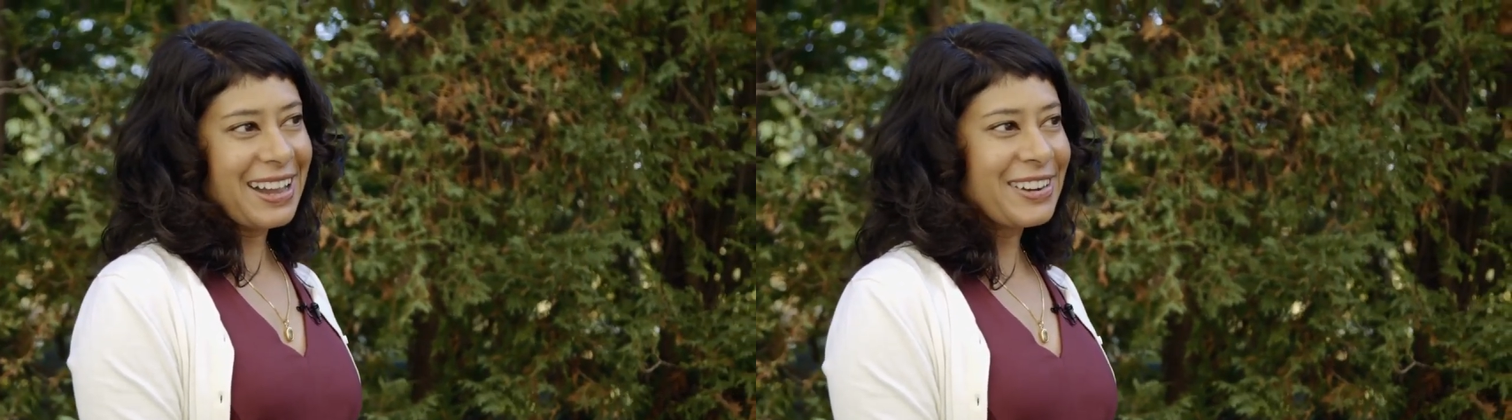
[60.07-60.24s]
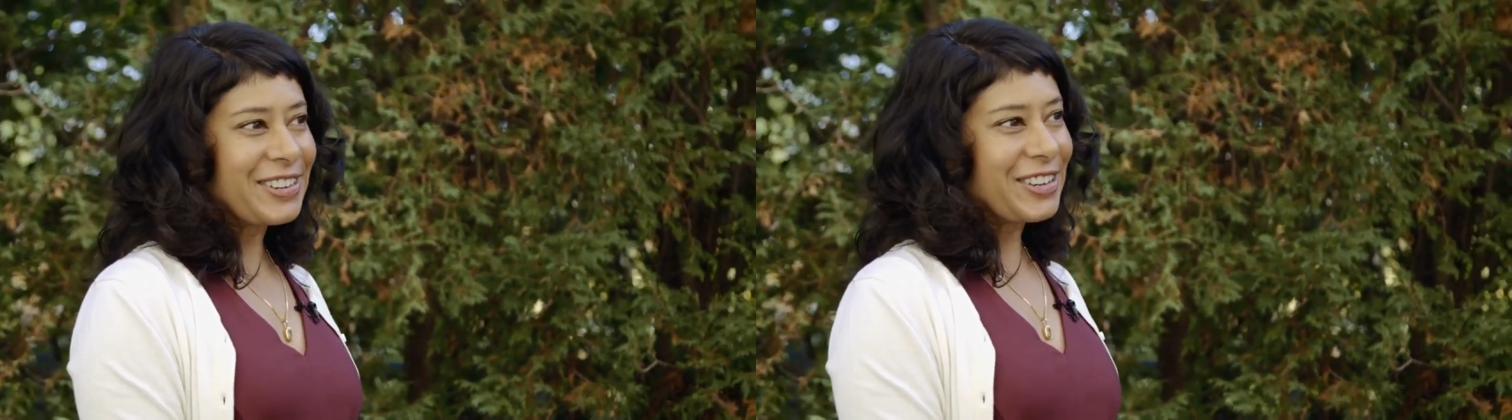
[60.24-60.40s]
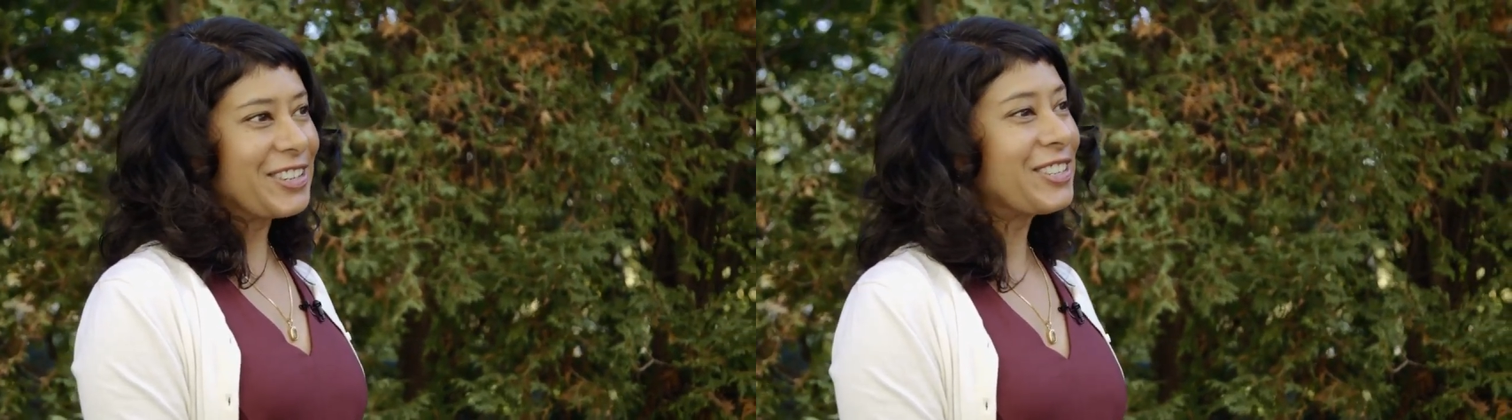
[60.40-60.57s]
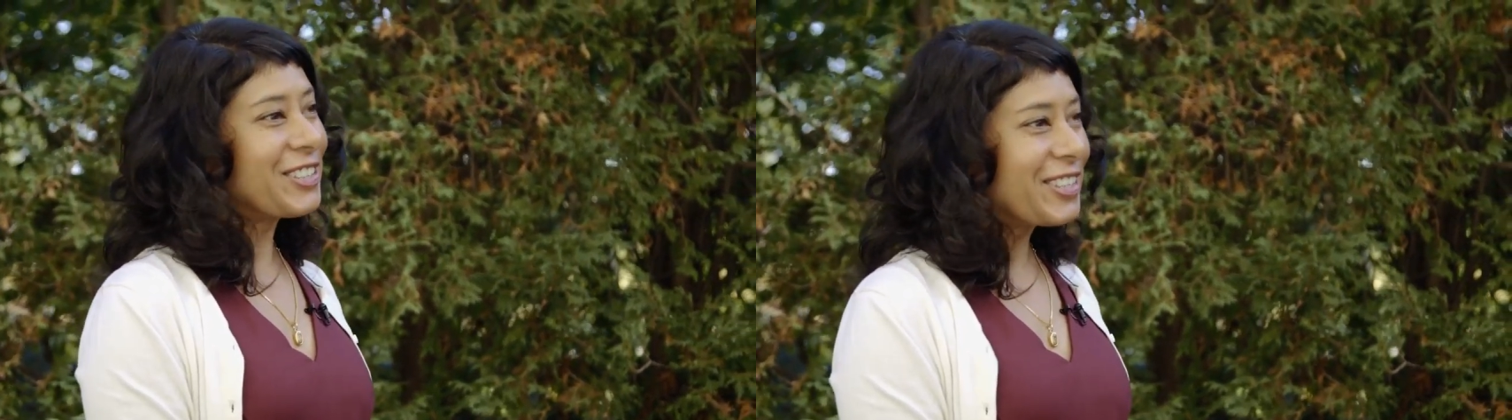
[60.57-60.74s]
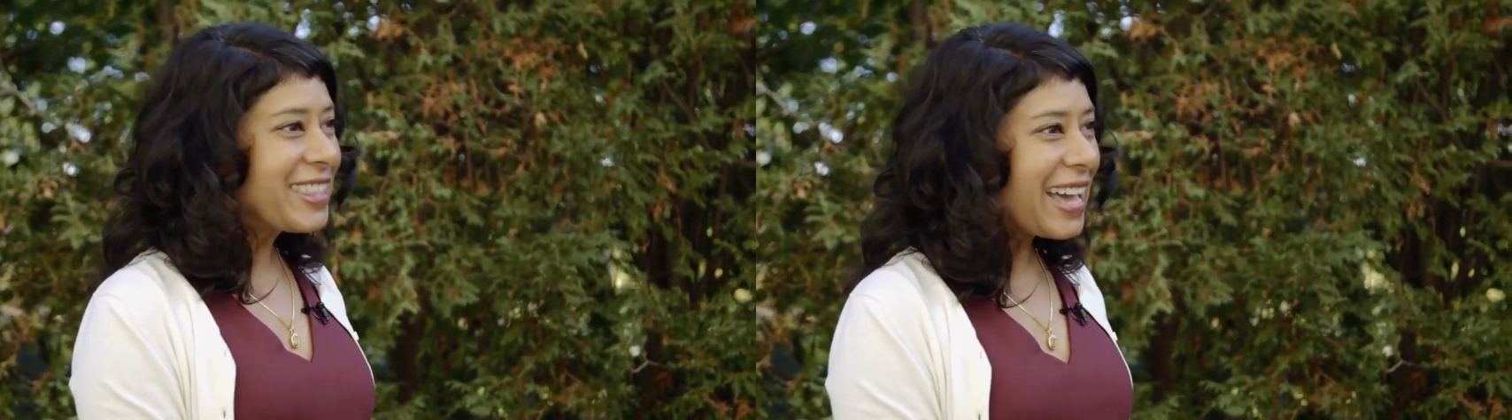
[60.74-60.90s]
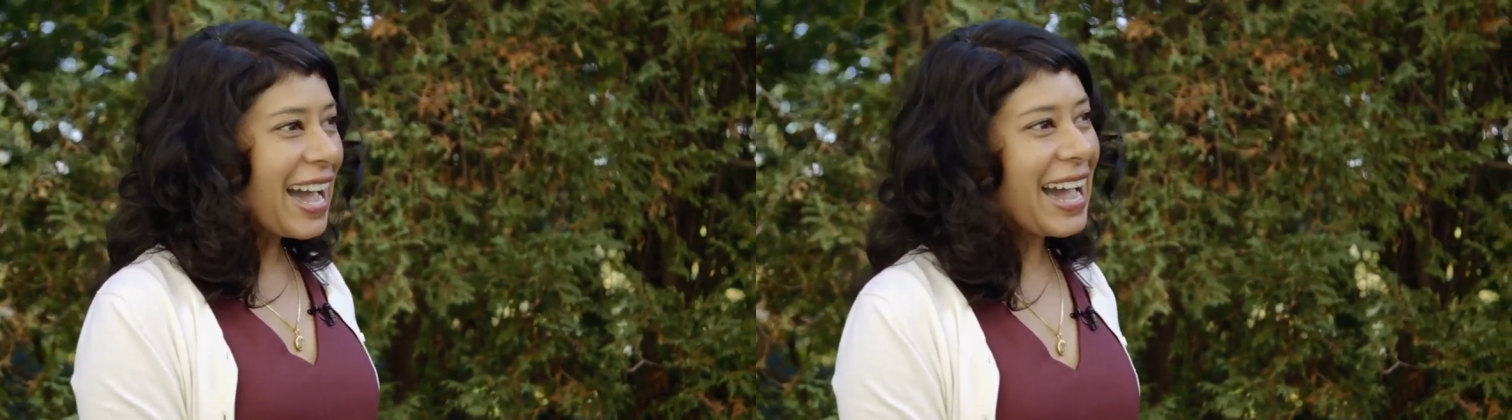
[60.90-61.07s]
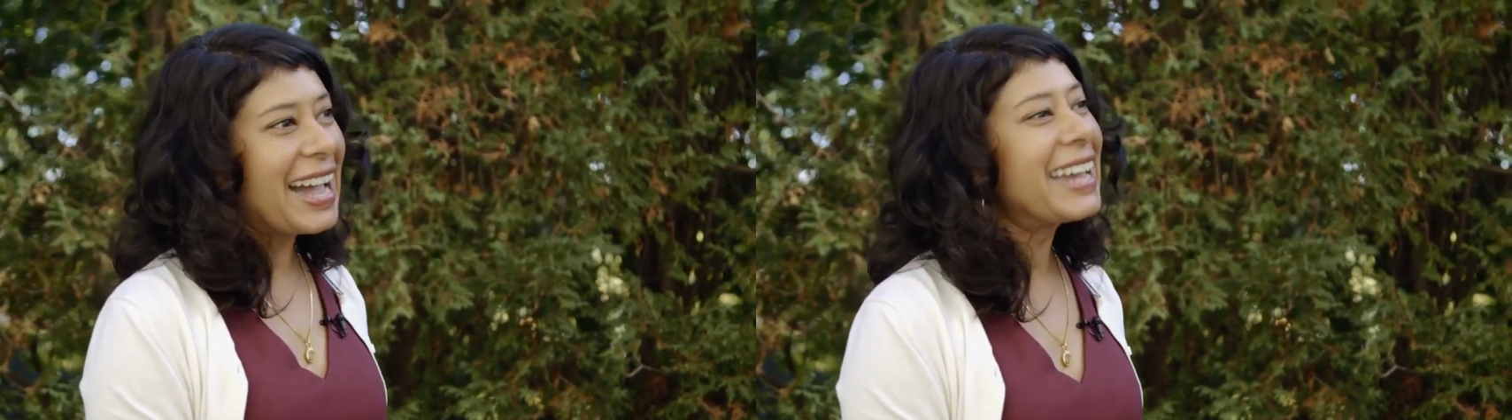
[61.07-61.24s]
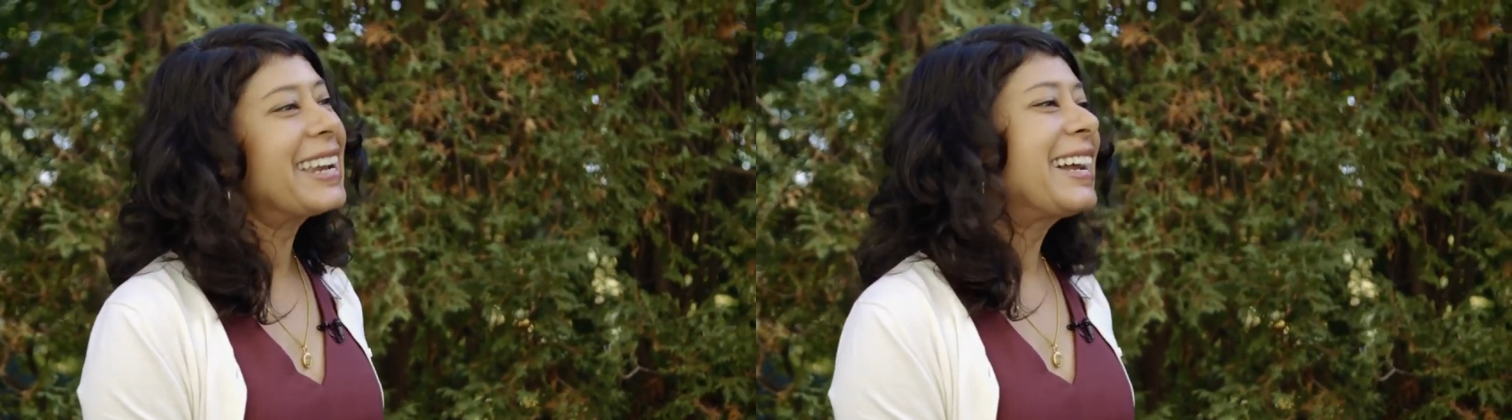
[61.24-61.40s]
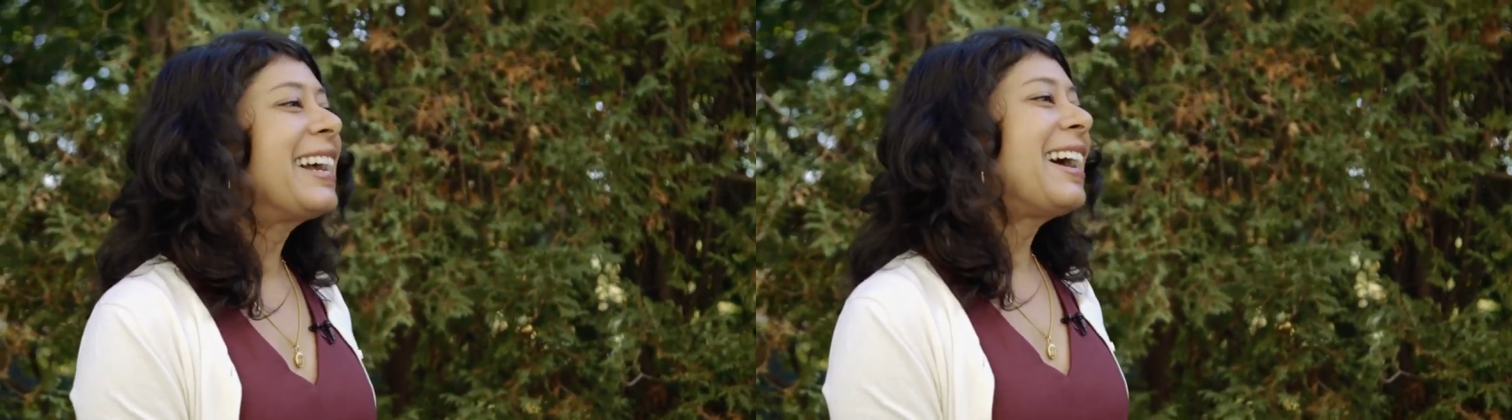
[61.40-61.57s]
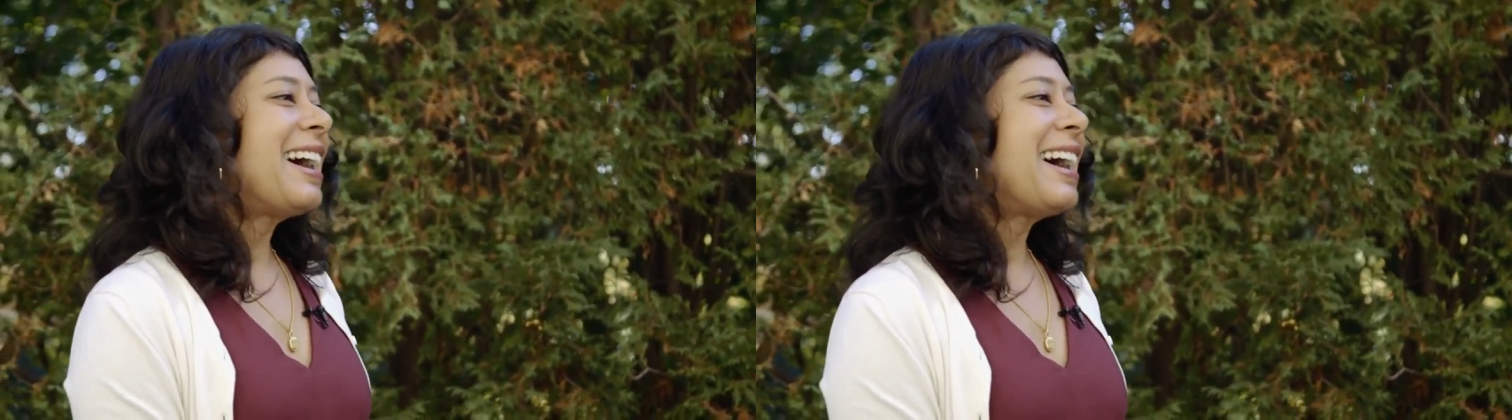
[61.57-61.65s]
understood that,